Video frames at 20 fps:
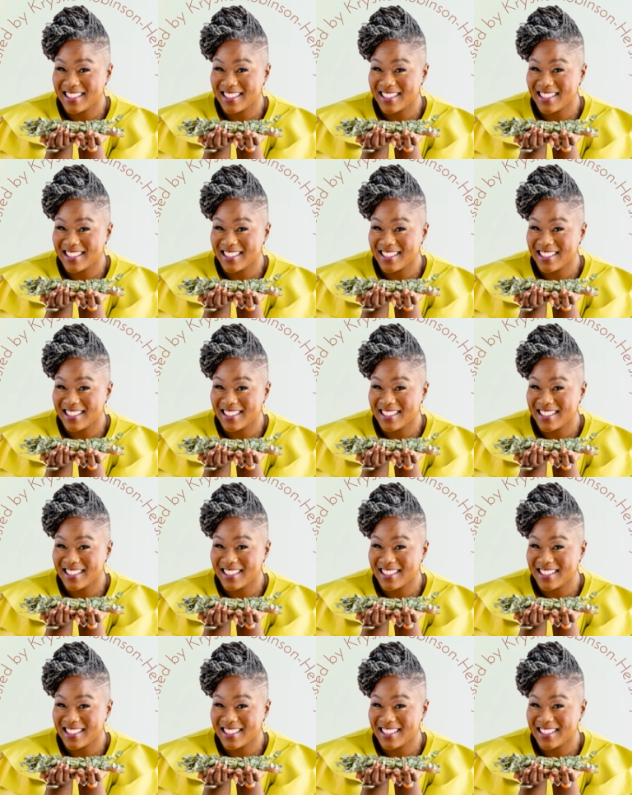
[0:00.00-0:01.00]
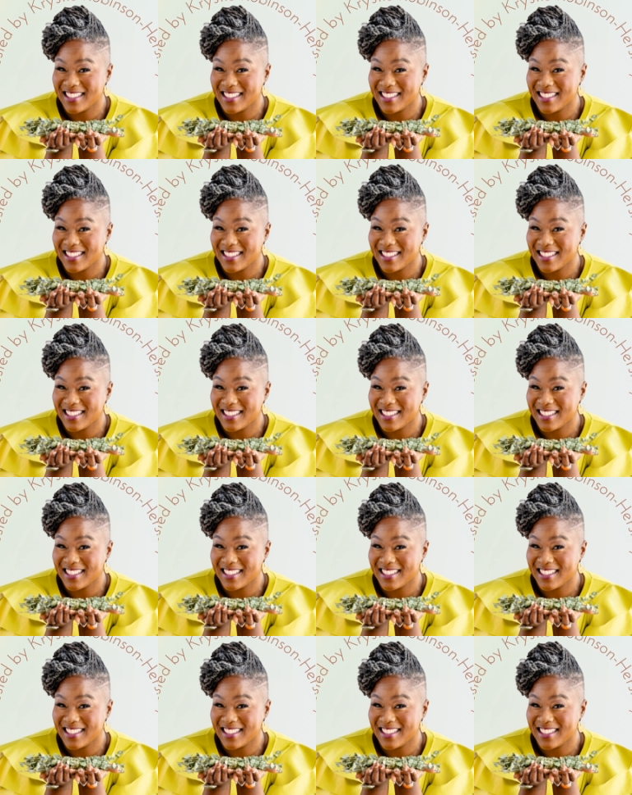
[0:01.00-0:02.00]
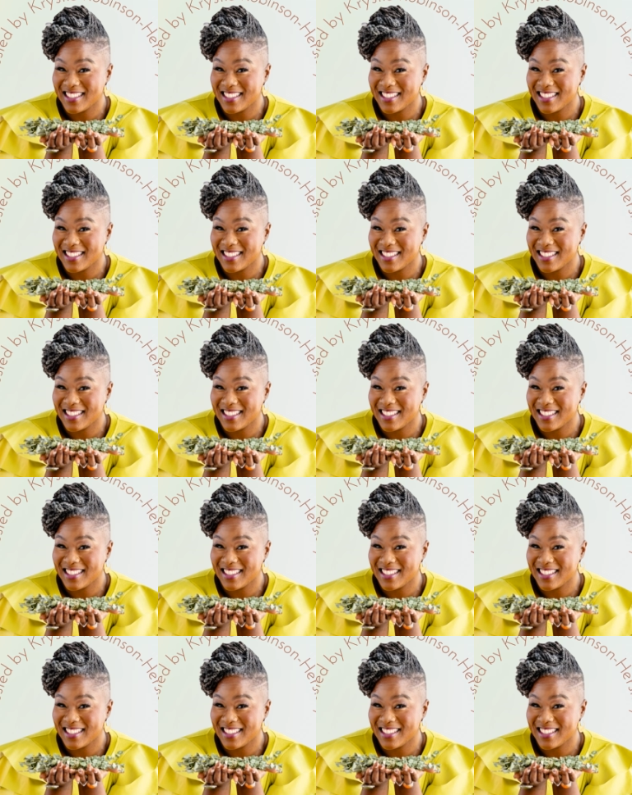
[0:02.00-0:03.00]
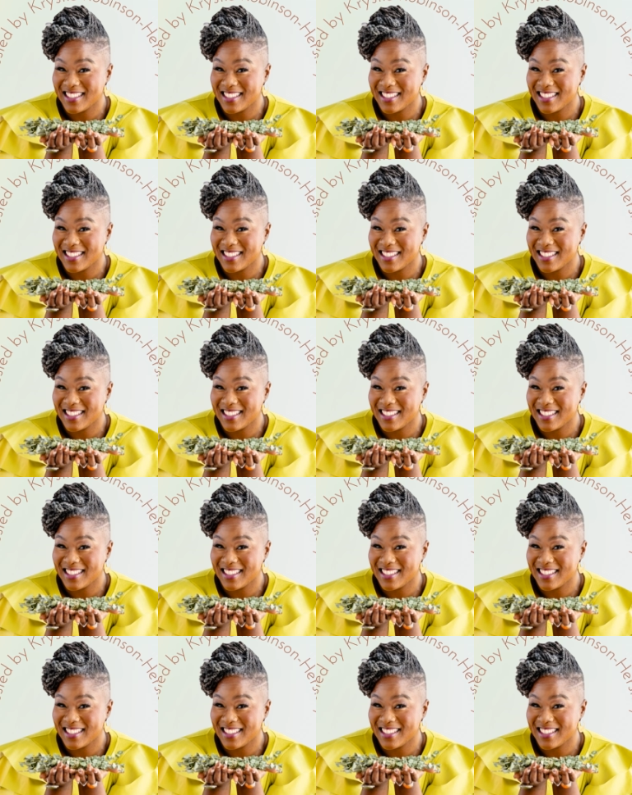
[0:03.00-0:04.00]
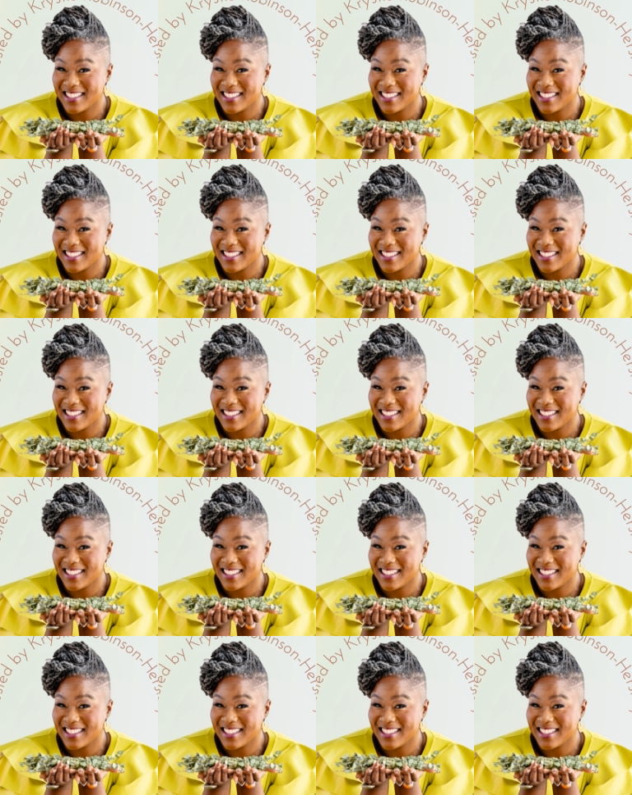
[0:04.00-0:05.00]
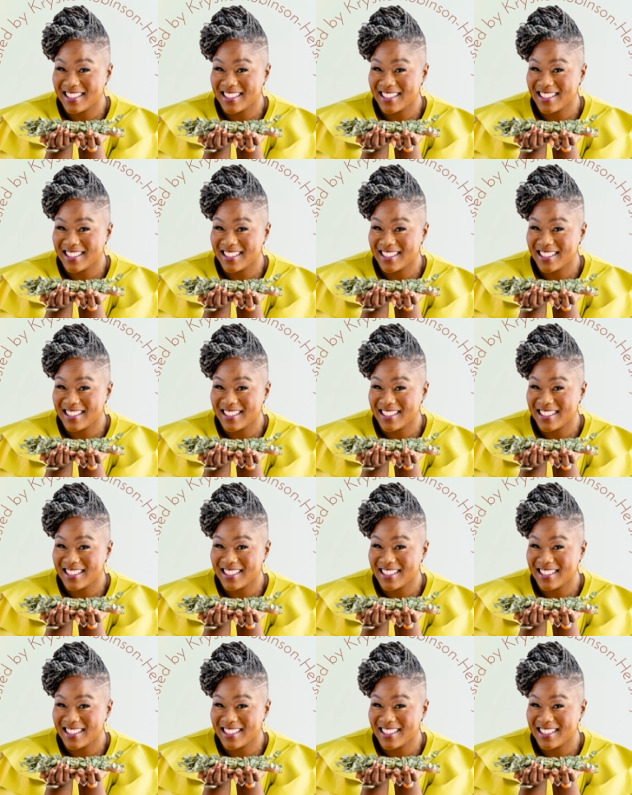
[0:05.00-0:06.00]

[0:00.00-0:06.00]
This is a still picture; no speech is visible.